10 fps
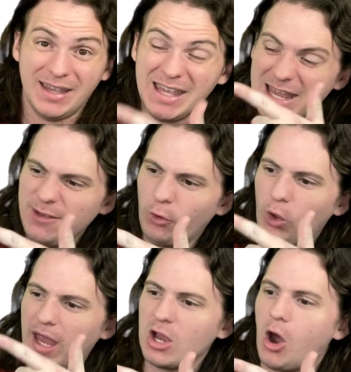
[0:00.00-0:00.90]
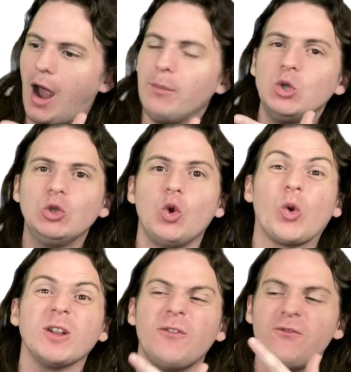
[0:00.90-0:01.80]
Evil and I'm doing the
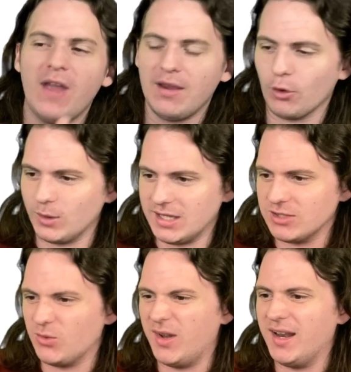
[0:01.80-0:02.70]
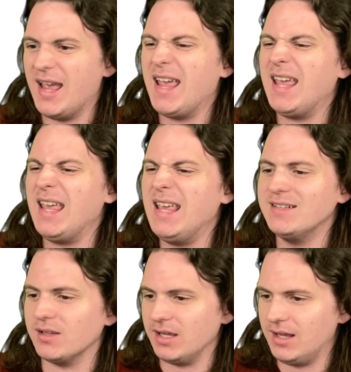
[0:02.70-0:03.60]
world a favor with this one.
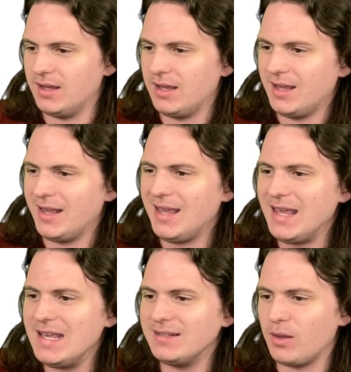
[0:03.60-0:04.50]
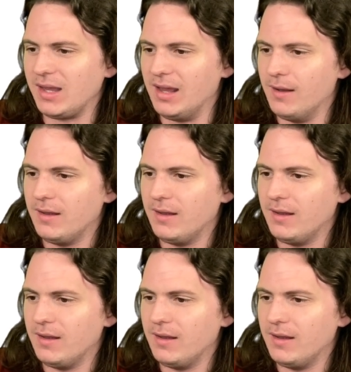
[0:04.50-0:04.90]
Easily. Easily.